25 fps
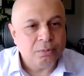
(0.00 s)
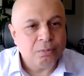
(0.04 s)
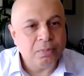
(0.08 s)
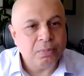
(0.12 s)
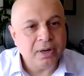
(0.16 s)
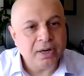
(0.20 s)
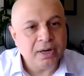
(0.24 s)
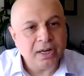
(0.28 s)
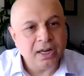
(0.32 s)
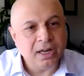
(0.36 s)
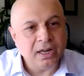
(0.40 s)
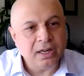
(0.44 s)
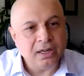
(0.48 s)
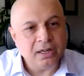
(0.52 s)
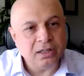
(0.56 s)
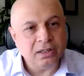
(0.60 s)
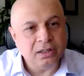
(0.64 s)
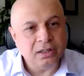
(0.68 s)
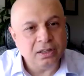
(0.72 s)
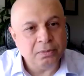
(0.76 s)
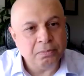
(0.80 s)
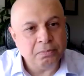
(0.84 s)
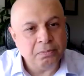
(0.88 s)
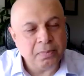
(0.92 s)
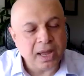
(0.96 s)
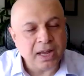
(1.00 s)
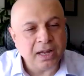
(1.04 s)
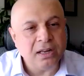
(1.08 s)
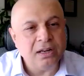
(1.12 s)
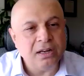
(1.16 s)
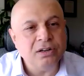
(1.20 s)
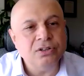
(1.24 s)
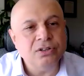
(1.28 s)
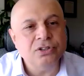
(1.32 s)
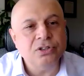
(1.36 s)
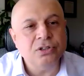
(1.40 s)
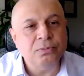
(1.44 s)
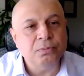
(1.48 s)
but the
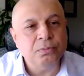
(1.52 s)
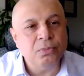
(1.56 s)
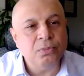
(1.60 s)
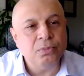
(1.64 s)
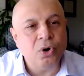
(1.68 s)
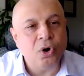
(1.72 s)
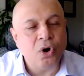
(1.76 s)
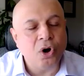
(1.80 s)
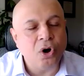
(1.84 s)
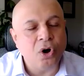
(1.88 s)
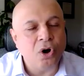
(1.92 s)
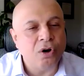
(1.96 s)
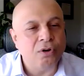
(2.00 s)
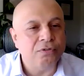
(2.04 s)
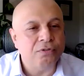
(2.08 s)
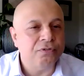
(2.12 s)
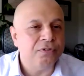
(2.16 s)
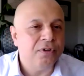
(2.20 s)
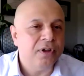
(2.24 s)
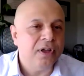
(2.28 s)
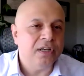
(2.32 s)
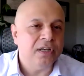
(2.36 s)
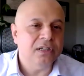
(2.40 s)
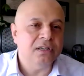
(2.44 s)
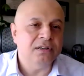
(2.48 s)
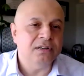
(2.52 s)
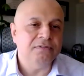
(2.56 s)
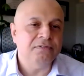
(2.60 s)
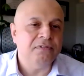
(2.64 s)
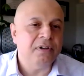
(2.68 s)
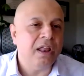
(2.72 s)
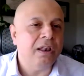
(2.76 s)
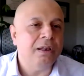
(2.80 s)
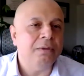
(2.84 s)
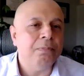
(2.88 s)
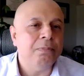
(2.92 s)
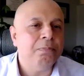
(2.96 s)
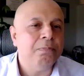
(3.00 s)
mechanism of
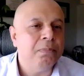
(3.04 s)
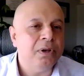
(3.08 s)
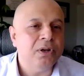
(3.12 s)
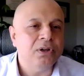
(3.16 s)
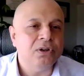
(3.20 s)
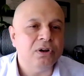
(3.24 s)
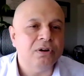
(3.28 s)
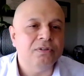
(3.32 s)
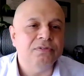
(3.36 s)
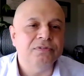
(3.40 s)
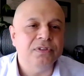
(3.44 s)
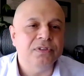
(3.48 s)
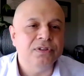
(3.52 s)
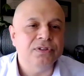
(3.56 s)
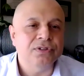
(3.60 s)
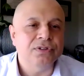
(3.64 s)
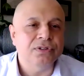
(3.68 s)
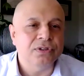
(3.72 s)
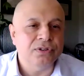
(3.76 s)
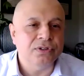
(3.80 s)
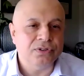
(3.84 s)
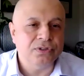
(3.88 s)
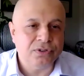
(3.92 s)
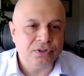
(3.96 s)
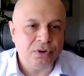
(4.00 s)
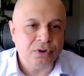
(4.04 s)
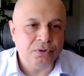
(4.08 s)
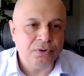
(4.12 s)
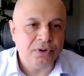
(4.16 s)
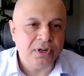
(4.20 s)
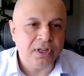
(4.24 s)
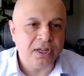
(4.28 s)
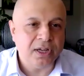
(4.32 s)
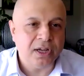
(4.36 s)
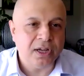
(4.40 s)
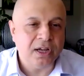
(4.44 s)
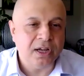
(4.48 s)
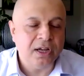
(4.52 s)
development of this
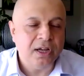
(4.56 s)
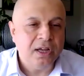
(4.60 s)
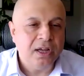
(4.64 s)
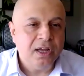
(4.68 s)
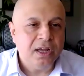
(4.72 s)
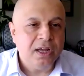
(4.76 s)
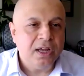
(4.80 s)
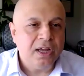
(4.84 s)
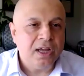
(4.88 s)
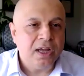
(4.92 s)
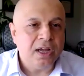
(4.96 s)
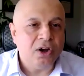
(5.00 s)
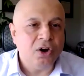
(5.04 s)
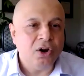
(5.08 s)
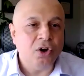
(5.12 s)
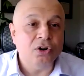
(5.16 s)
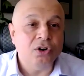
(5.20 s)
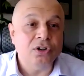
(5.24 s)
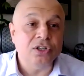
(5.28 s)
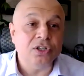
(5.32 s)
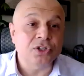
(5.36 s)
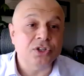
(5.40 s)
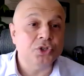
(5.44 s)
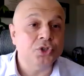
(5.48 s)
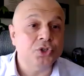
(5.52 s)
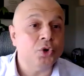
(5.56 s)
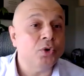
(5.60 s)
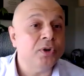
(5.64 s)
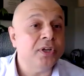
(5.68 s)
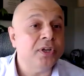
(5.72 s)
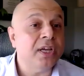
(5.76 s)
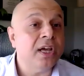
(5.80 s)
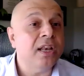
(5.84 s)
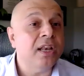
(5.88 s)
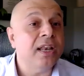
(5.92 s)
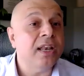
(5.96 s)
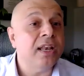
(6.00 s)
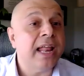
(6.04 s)
dystonia or
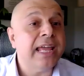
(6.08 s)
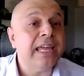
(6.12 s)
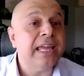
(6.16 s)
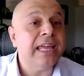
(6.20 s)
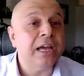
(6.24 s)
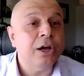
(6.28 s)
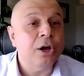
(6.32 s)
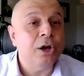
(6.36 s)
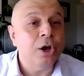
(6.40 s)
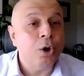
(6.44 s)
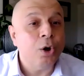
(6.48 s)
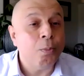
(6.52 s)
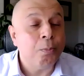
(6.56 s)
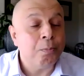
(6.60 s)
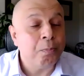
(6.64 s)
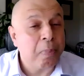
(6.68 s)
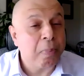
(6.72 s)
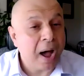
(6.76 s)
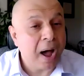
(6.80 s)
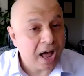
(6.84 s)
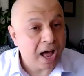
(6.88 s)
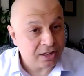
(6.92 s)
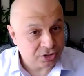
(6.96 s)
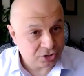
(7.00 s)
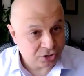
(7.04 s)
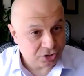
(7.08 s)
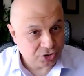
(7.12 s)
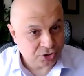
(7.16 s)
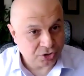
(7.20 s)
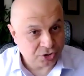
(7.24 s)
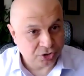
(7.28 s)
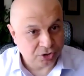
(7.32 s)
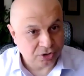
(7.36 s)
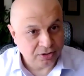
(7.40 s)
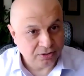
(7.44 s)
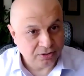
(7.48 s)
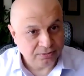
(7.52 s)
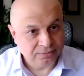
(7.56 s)
dystonia-like
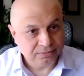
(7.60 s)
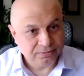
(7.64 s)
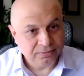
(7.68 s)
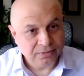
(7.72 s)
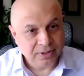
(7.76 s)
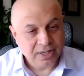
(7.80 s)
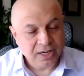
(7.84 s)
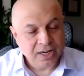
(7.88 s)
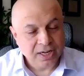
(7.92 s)
posture